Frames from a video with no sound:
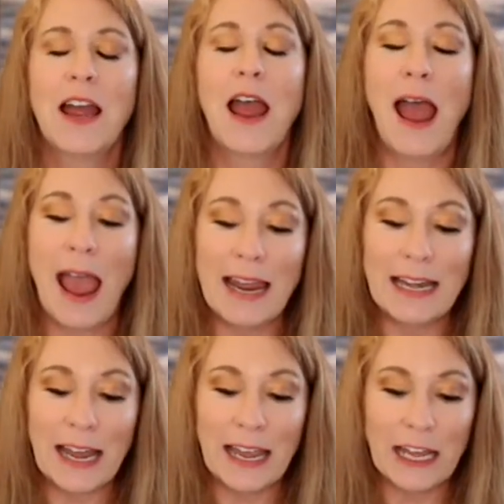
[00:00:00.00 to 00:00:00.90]
And
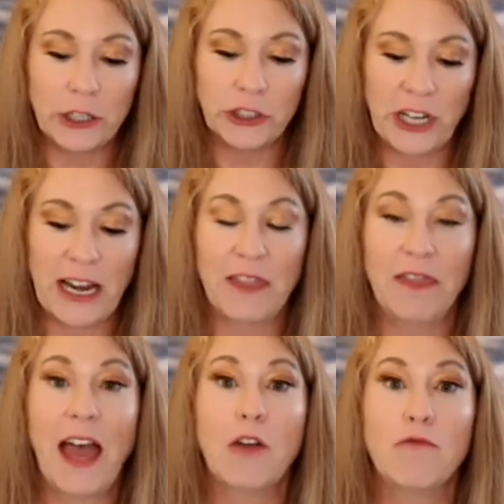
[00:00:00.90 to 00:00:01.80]
I understand
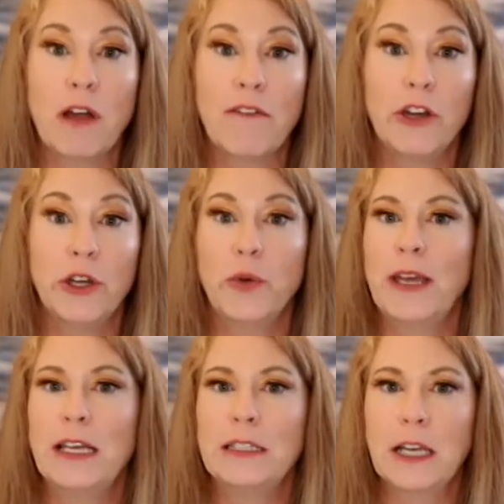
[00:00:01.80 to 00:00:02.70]
that revenue
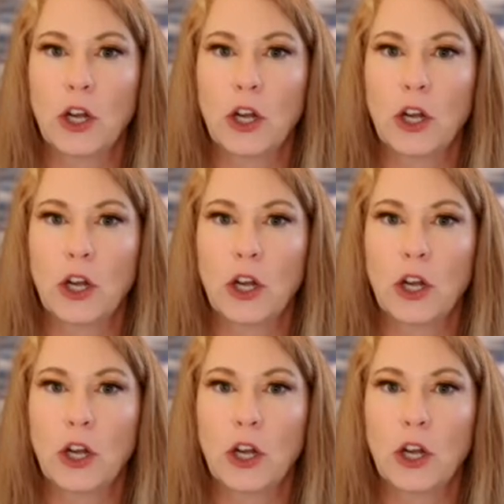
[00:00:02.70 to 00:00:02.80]
is